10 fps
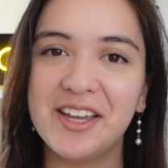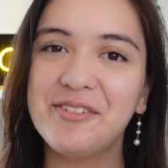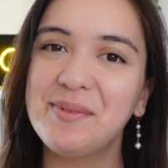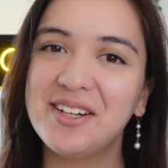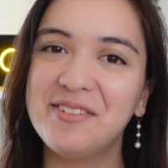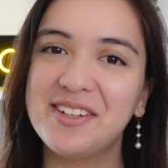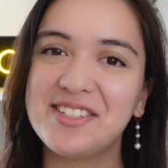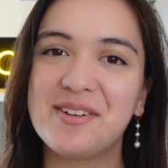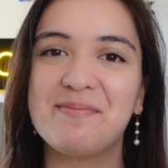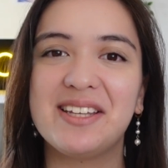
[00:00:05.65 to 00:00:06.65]
everybody, what is
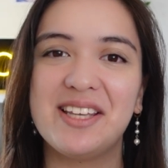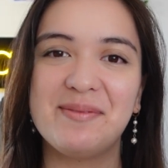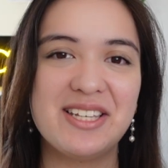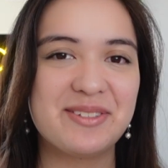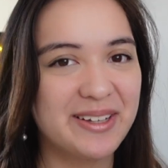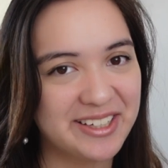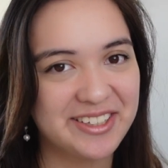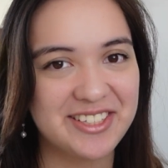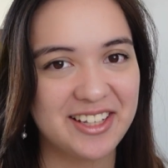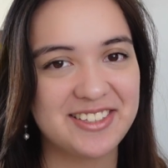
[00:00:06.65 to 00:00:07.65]
up? My name is Mica
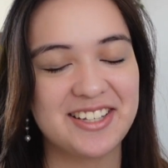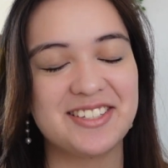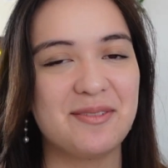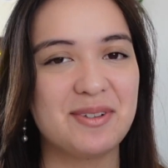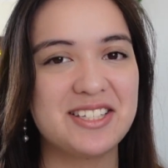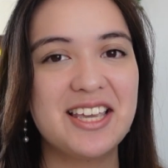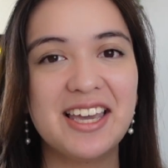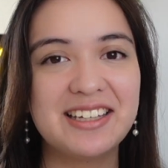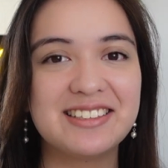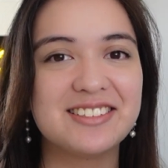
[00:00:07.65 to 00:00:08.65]
Gonzalez, that's M-I-C-A,
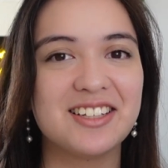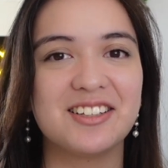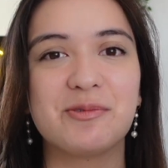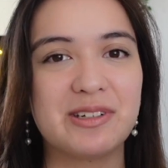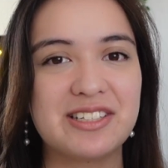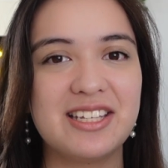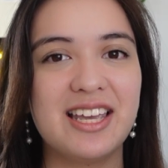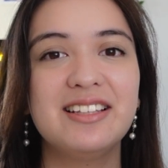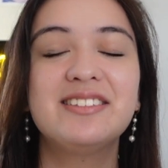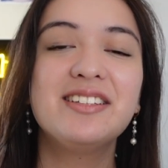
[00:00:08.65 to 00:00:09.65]
Gonzalez with a Z,
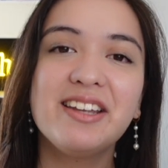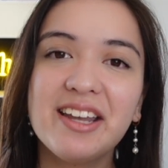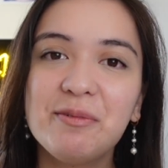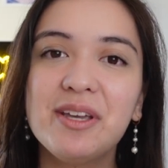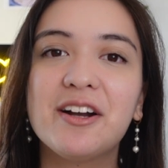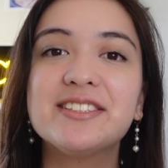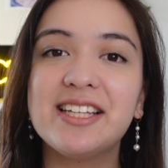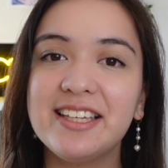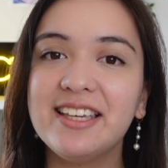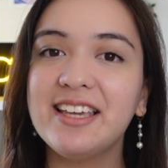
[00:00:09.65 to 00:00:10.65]
and today we are
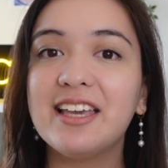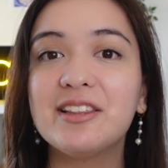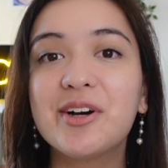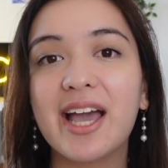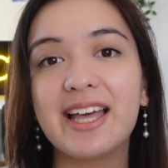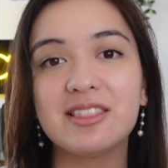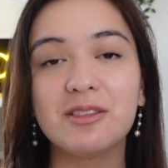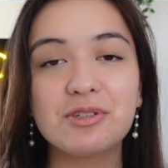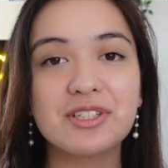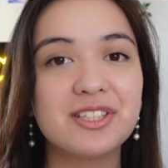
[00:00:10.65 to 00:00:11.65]
taking a look at
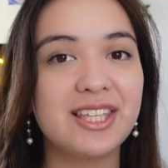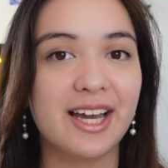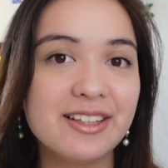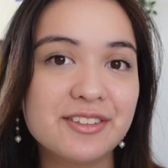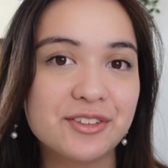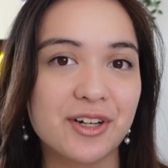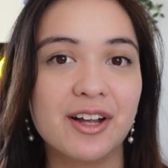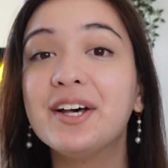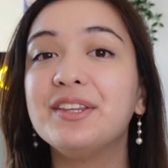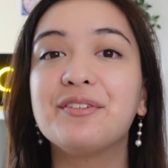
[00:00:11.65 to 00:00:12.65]
Notion Calendar,
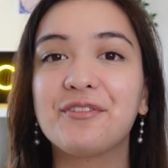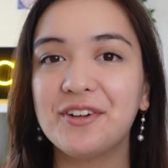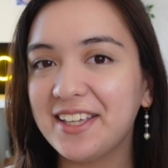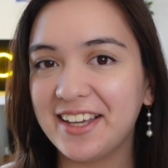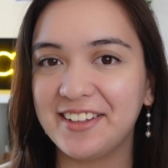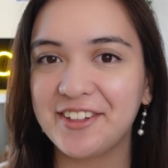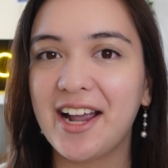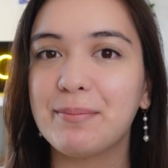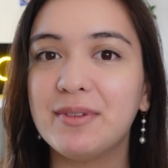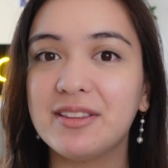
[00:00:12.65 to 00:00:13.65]
the free calendar
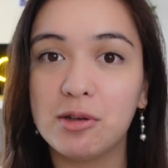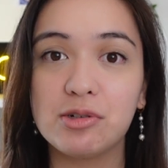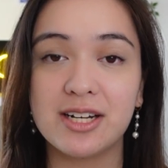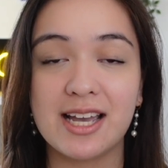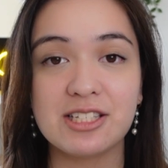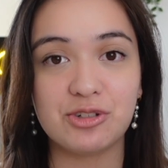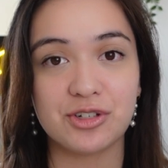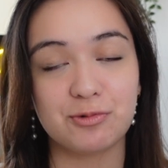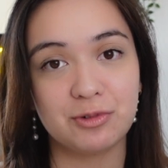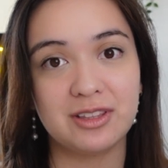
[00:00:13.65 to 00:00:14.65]
app that Notion has just
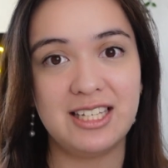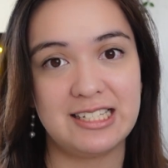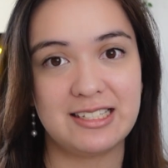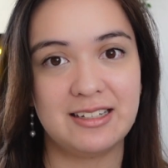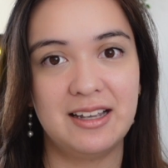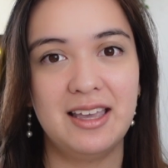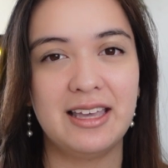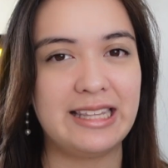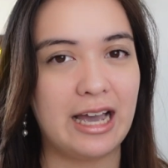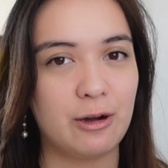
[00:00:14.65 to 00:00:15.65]
released.
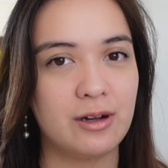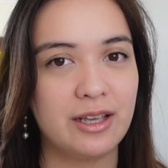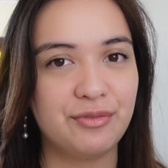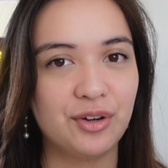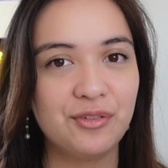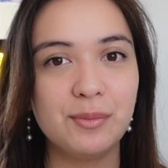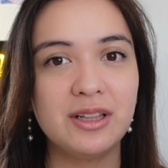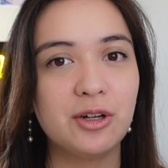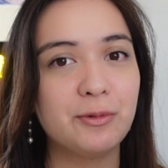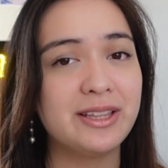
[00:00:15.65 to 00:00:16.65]
Now, if you're
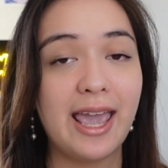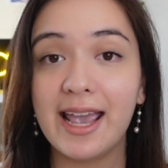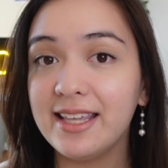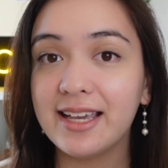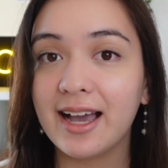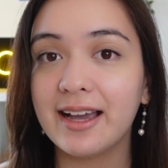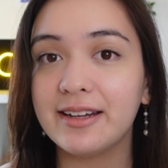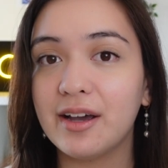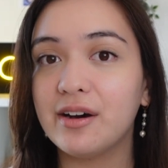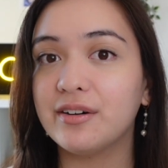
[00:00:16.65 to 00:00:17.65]
familiar with any kind
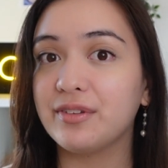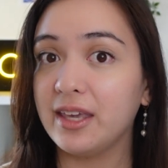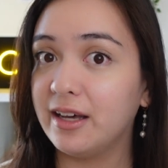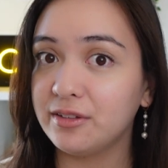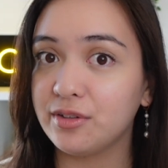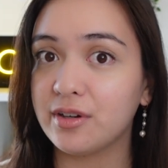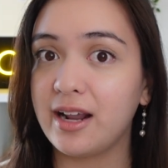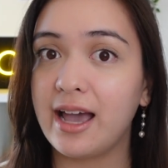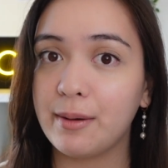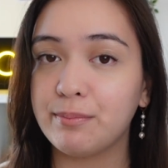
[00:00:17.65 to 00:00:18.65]
of calendar
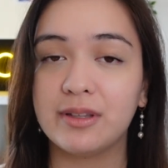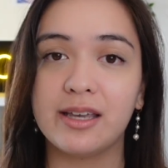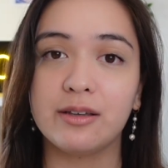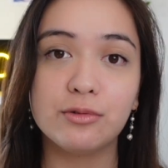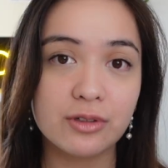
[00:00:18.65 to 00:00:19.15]
app like Google